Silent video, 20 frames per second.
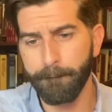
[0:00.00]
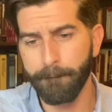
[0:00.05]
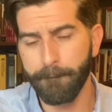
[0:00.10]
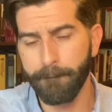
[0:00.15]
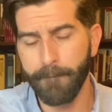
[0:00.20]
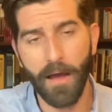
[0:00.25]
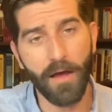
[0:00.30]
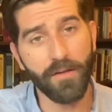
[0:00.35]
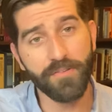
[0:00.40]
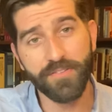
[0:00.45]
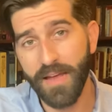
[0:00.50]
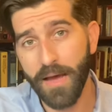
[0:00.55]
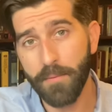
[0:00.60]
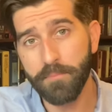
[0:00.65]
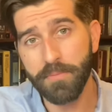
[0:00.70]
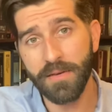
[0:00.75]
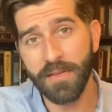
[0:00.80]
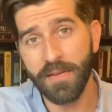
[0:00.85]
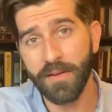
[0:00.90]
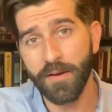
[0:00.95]
I'll stop
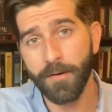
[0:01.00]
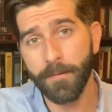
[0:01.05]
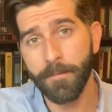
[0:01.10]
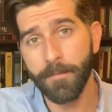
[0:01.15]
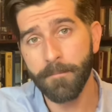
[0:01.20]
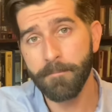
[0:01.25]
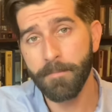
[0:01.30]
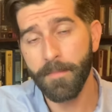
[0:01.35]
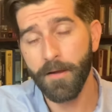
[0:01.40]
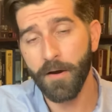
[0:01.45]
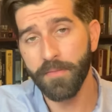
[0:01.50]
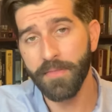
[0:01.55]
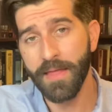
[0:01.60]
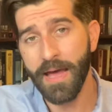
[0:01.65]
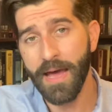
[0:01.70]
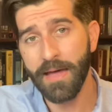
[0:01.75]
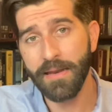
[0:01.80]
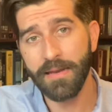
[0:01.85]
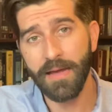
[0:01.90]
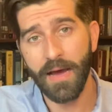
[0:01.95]
it here on
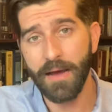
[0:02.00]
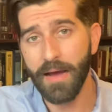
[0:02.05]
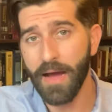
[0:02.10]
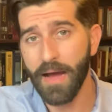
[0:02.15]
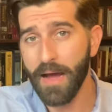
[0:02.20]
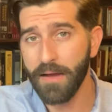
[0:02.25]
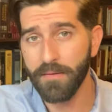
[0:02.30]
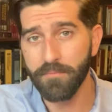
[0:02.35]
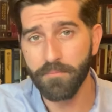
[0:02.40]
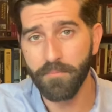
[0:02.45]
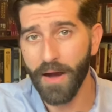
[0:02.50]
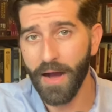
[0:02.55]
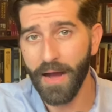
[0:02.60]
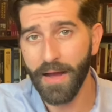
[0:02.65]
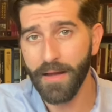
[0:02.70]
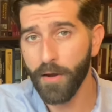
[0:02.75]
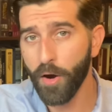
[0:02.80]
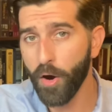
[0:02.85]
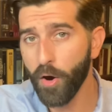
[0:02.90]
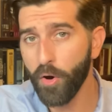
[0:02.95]
that. I, I, I
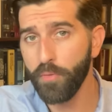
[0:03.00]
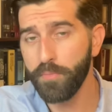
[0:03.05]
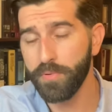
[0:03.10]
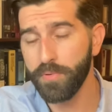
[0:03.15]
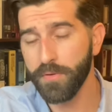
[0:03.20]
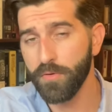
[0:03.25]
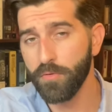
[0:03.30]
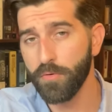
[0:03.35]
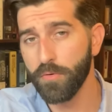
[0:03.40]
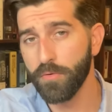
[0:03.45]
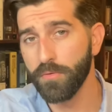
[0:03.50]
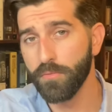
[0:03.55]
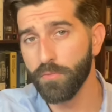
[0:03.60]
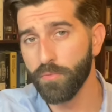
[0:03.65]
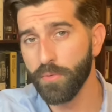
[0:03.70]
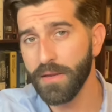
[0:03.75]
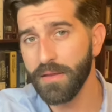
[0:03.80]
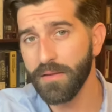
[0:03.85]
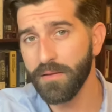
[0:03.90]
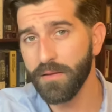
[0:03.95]
hope you will
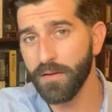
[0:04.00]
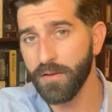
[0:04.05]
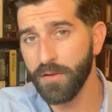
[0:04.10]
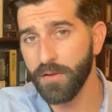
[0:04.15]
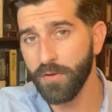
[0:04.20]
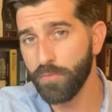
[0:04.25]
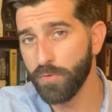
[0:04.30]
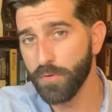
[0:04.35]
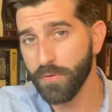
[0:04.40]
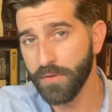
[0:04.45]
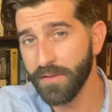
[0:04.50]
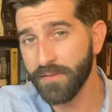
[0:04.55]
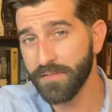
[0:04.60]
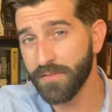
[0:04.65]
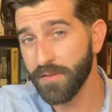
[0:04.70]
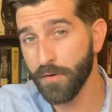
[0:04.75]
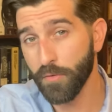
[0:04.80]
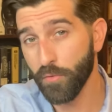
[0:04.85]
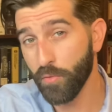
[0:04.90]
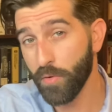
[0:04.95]
re you will
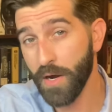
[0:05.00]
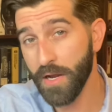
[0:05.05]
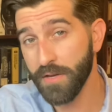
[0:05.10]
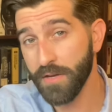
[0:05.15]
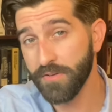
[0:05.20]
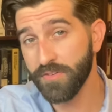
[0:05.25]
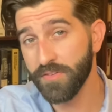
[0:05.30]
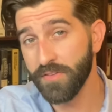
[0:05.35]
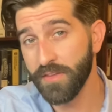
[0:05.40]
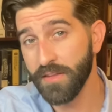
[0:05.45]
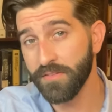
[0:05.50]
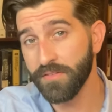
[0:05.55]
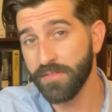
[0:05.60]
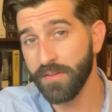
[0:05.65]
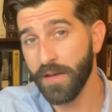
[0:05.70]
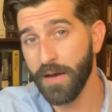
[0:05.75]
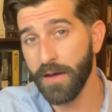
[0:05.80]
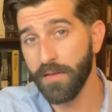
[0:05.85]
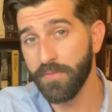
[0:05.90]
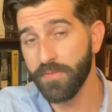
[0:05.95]
listen or watch this
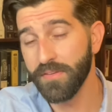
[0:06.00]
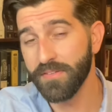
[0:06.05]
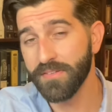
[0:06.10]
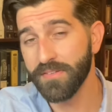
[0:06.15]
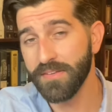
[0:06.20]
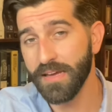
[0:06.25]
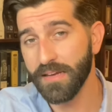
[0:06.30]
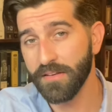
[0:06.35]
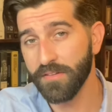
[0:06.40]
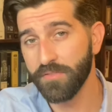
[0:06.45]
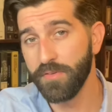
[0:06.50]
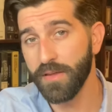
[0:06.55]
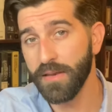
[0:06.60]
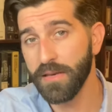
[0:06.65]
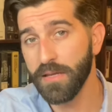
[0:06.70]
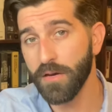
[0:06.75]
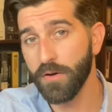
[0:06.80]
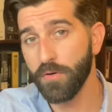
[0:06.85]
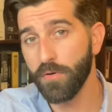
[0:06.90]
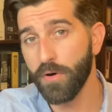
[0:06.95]
uh, this next
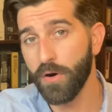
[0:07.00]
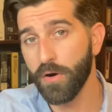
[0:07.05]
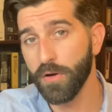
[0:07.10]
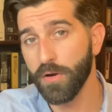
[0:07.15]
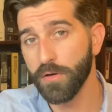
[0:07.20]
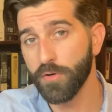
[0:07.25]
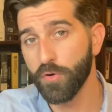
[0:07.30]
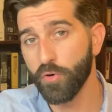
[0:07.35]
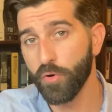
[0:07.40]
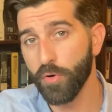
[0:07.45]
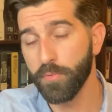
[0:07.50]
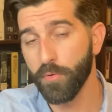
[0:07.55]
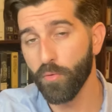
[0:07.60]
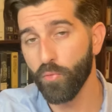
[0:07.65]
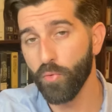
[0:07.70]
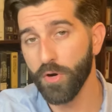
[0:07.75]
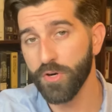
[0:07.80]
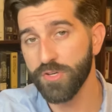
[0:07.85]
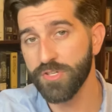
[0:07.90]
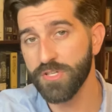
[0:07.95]
video on corporate
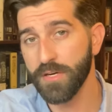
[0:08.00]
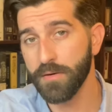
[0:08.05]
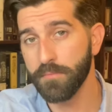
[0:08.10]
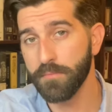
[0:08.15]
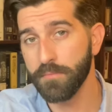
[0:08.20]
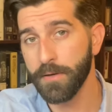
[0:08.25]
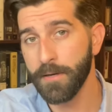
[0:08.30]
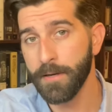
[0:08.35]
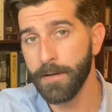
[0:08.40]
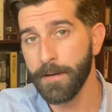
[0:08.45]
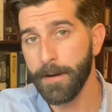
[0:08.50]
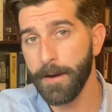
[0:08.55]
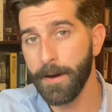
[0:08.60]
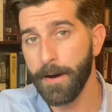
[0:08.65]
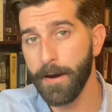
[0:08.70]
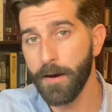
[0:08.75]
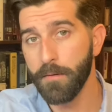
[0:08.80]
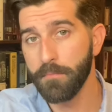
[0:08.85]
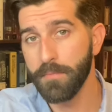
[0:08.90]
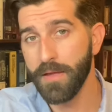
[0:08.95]
worship
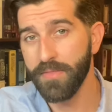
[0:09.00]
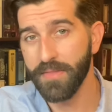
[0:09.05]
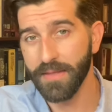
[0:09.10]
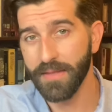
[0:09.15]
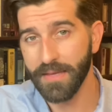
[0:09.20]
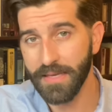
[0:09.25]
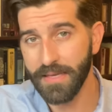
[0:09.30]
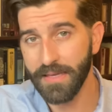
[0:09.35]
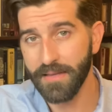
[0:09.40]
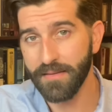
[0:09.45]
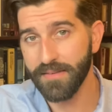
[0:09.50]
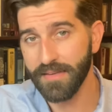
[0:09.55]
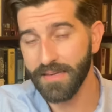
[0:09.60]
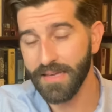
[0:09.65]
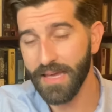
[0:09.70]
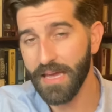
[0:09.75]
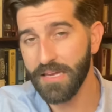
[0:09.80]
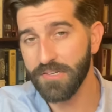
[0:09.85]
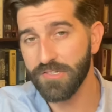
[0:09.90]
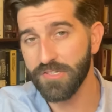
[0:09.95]
um, and the kids
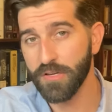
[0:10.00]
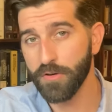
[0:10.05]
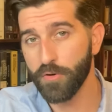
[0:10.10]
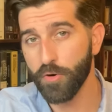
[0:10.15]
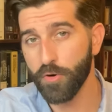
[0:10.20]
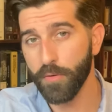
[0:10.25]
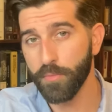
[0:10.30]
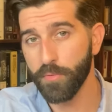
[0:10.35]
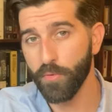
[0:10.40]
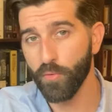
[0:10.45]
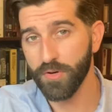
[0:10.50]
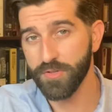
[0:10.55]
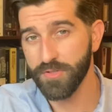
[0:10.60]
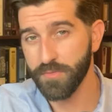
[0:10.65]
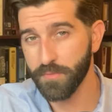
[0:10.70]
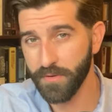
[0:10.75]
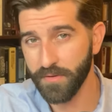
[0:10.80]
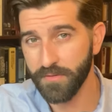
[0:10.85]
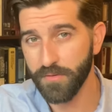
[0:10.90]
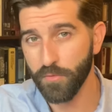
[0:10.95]
engaged in corporate worship
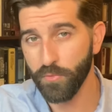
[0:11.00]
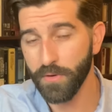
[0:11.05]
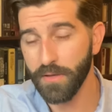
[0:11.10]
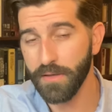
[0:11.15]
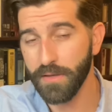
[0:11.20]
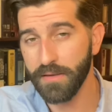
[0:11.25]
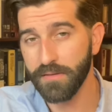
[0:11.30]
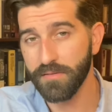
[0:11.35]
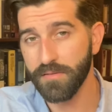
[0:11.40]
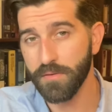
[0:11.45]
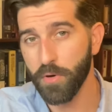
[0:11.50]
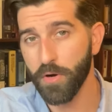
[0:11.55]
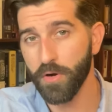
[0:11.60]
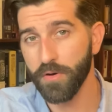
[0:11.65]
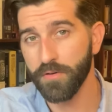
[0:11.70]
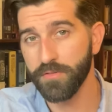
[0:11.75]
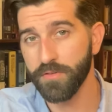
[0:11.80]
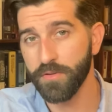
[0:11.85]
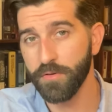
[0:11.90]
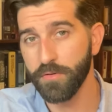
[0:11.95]
because it really is a
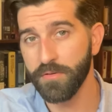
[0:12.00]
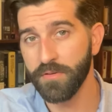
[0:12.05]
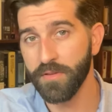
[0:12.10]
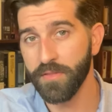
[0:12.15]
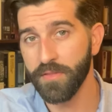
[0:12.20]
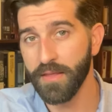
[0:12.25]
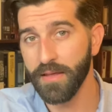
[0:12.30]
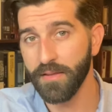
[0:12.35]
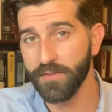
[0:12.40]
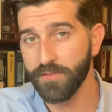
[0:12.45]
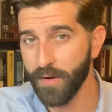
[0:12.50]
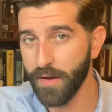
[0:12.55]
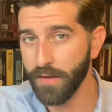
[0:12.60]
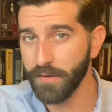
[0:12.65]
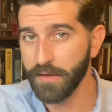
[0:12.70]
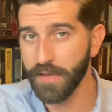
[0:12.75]
part two to this. So I'll,